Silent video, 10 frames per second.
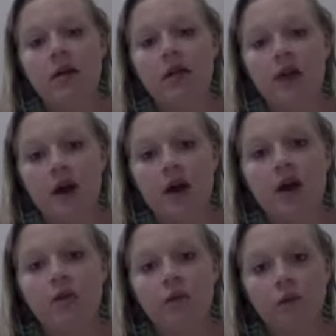
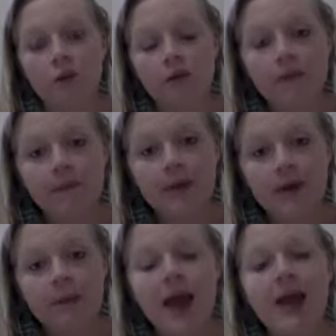the rule from
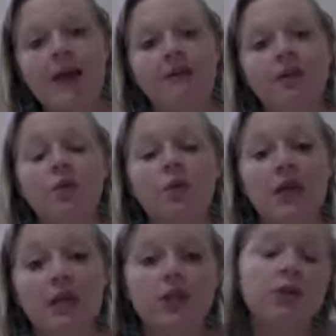them, and if you
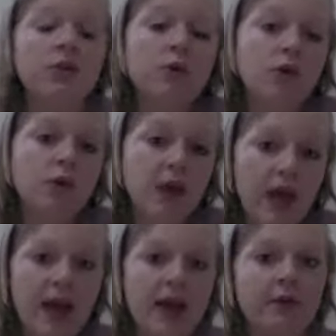need to, you
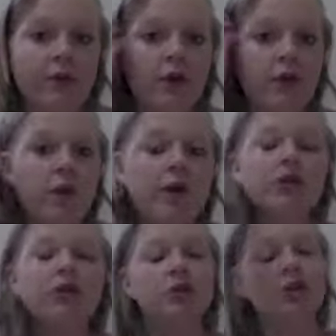can, for the weaker
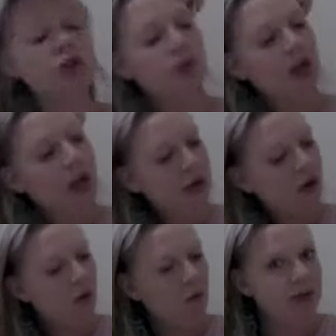students, you can
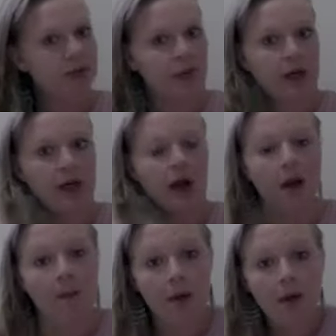always put it up